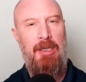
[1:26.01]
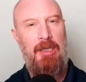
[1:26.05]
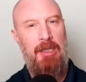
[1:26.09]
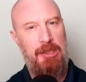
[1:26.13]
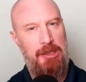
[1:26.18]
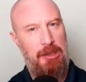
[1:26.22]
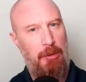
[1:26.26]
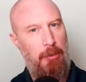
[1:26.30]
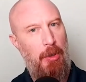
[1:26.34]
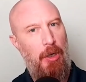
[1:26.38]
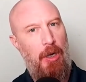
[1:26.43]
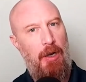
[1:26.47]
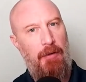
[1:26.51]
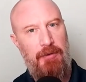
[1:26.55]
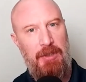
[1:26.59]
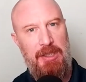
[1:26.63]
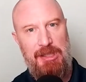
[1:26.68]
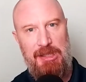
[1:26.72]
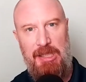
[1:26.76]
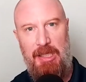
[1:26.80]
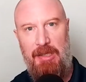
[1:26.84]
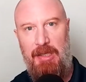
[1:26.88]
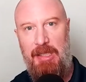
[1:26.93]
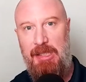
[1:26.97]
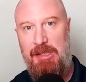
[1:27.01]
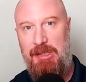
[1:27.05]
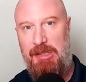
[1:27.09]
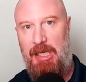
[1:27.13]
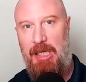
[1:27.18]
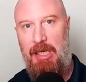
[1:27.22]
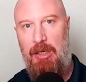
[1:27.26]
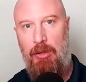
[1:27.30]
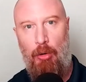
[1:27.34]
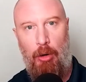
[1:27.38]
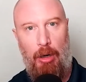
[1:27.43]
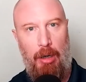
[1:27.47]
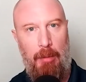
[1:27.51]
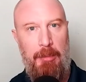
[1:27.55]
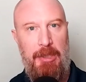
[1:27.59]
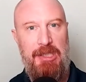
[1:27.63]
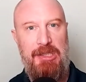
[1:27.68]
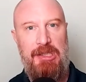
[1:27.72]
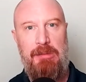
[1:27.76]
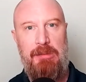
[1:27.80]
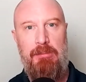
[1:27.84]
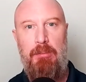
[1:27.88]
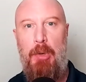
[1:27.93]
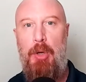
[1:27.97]
So we often see these
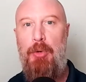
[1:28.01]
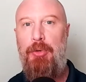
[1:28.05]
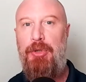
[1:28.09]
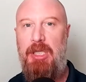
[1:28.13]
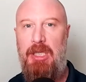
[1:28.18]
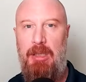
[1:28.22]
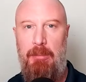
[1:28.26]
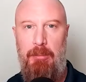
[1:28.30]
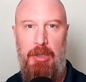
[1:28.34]
enormous multi